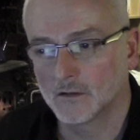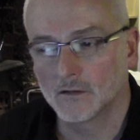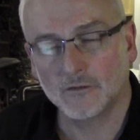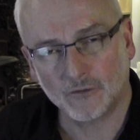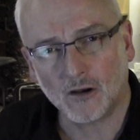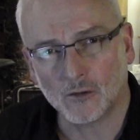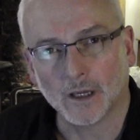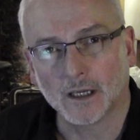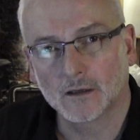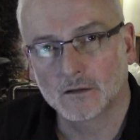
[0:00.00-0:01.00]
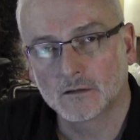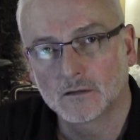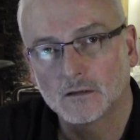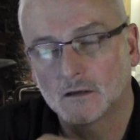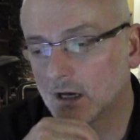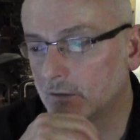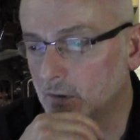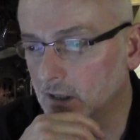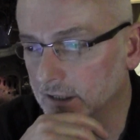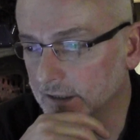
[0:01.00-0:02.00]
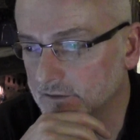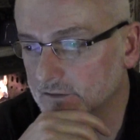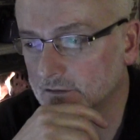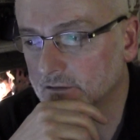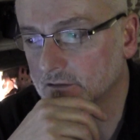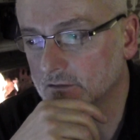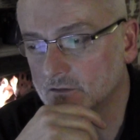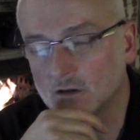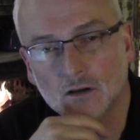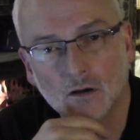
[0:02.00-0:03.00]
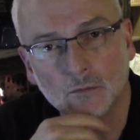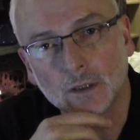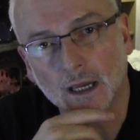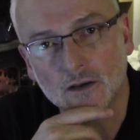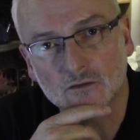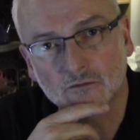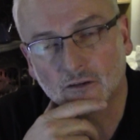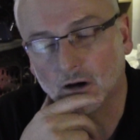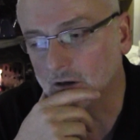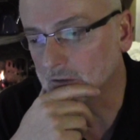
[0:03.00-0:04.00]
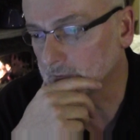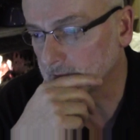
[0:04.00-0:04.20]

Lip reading: The following applies to the congregation file.